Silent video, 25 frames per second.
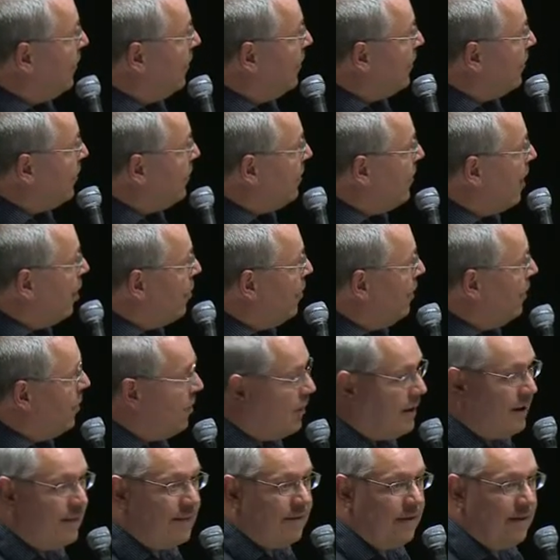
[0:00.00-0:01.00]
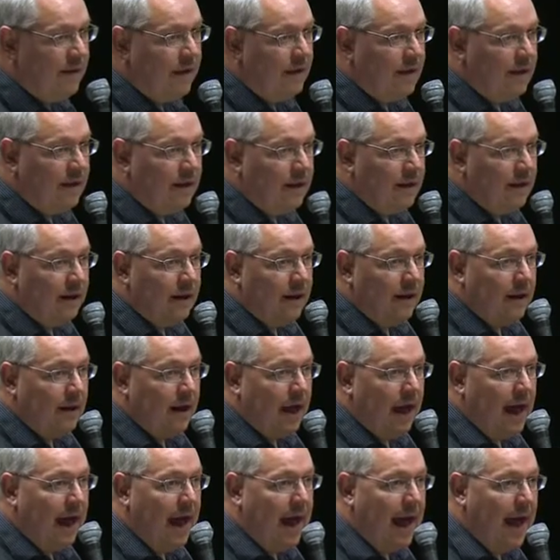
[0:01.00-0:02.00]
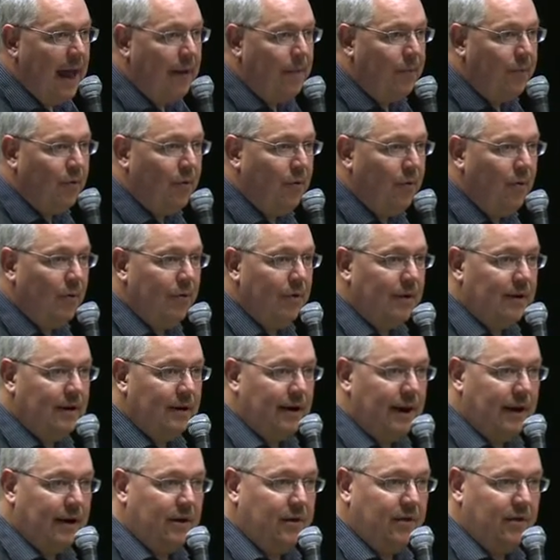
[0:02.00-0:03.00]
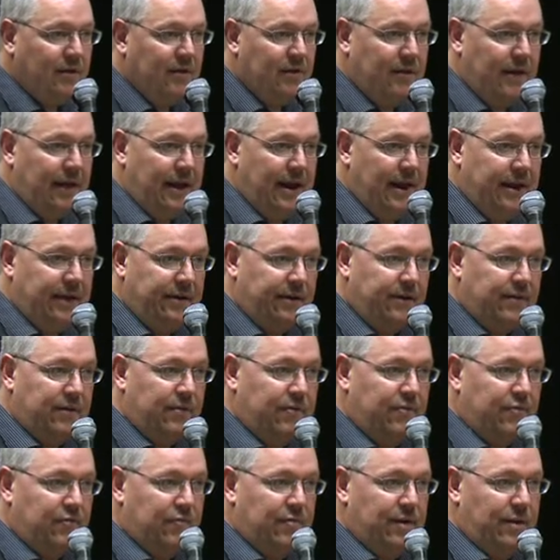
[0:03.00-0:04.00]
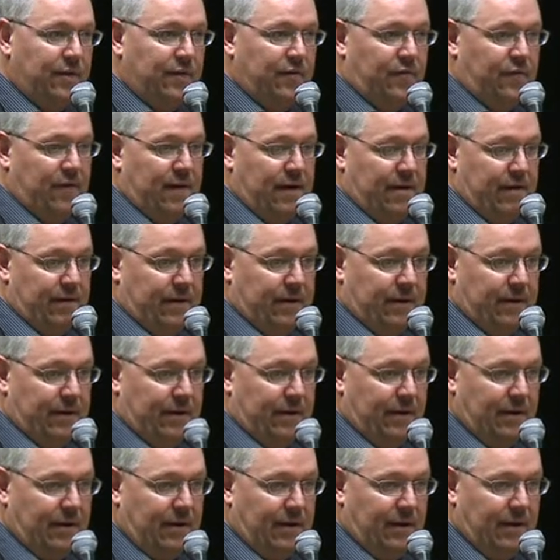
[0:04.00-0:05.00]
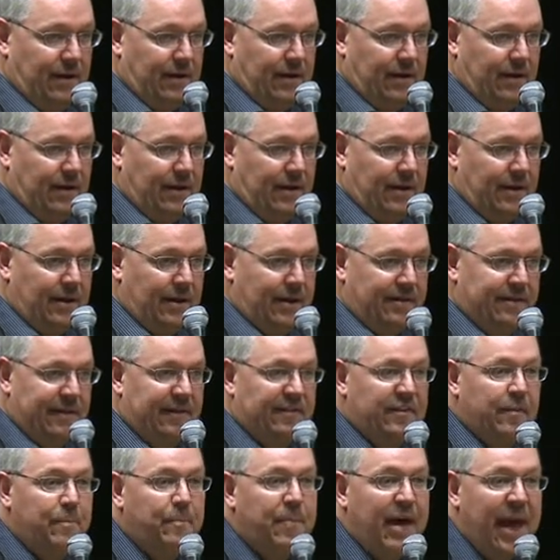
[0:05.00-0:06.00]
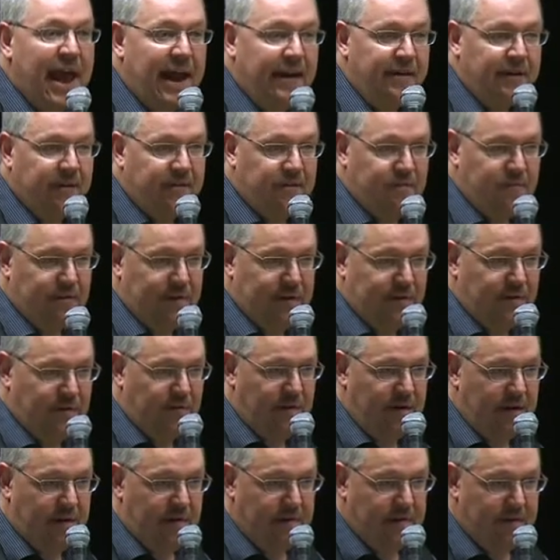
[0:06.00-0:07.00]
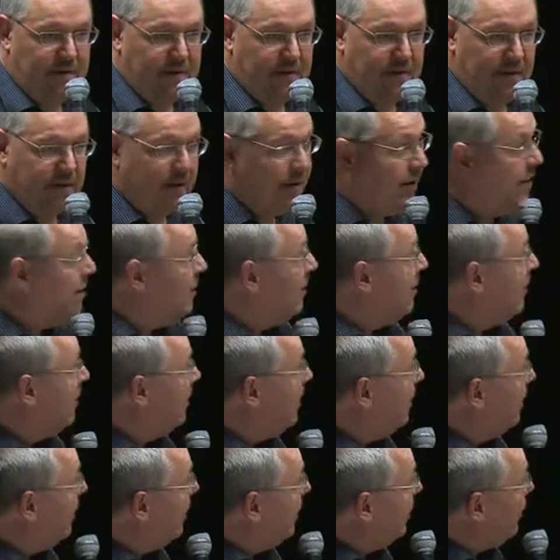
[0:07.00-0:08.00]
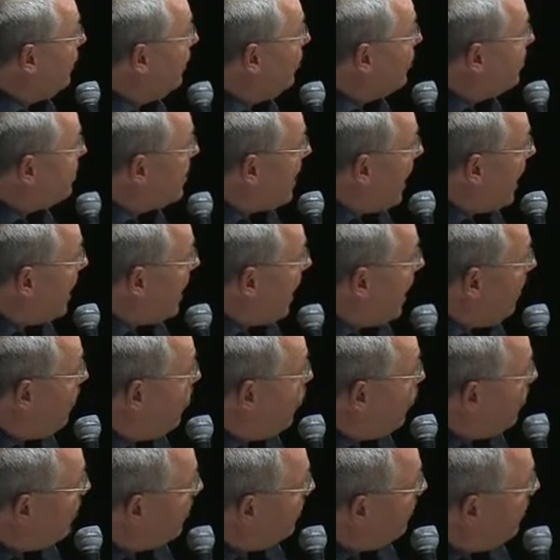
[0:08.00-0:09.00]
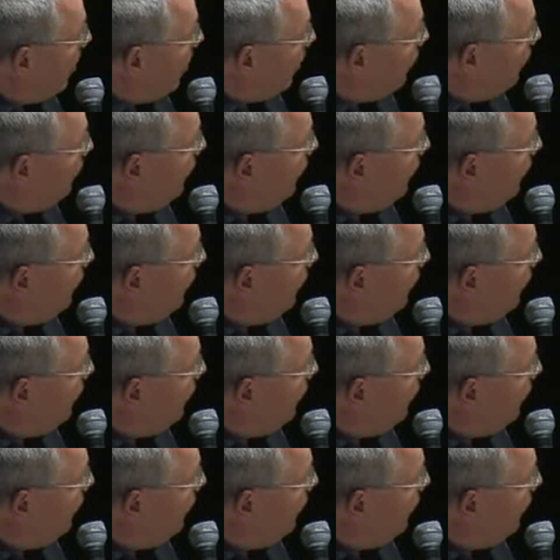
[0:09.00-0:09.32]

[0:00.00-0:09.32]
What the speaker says: So now we look at the hypoglycosylated transferrin. That's the bad transferrin. You start up with about